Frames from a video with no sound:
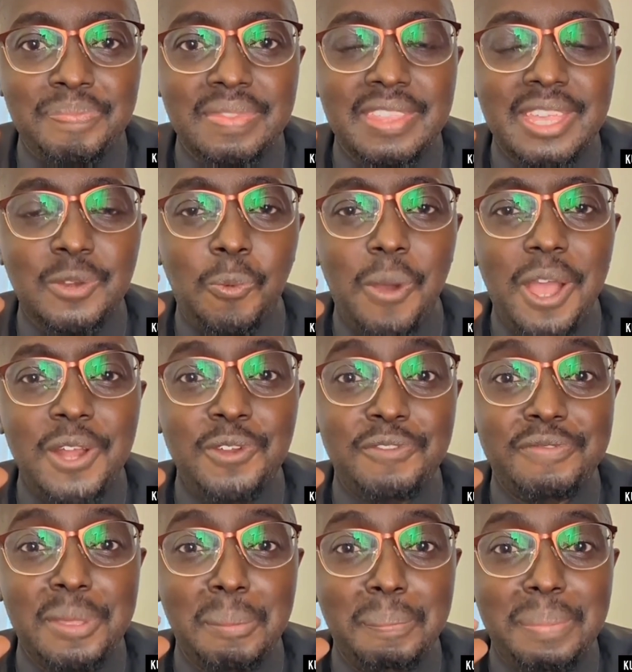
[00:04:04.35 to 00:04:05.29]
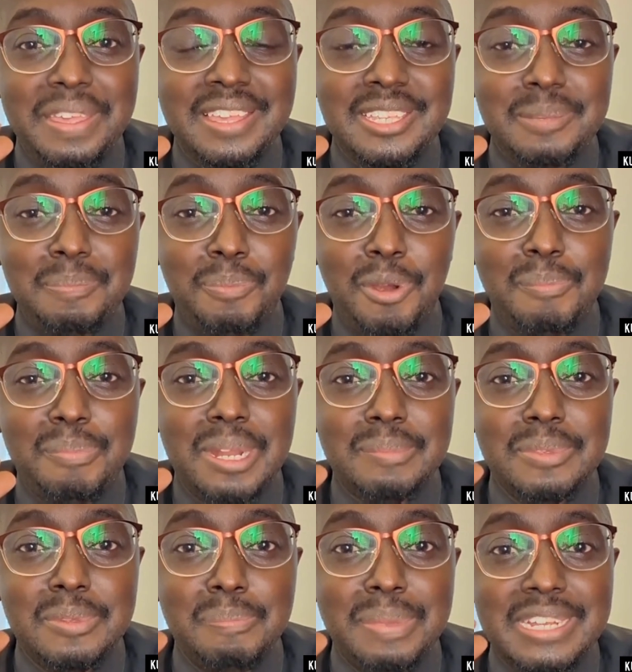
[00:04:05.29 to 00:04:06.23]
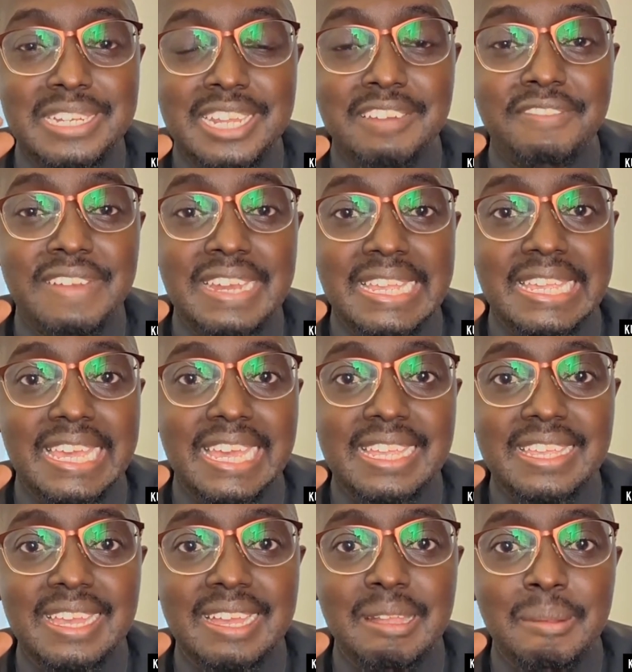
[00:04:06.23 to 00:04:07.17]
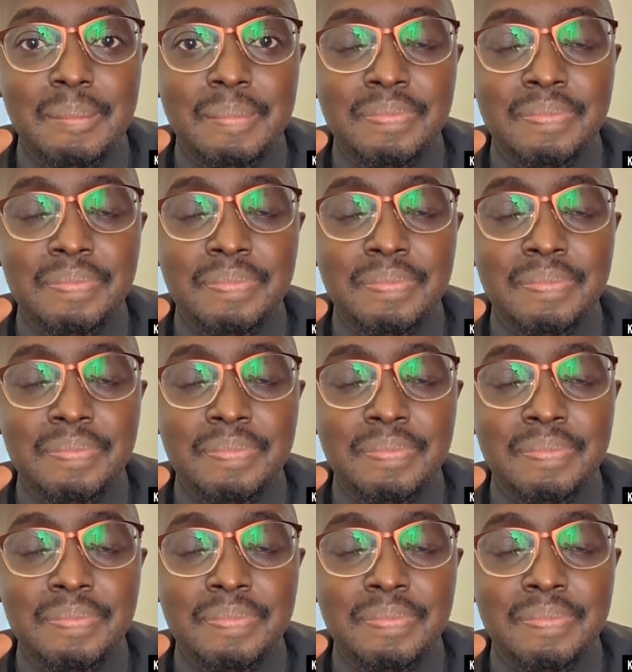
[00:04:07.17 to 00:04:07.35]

that one of the biggest problems bedeviling Kenya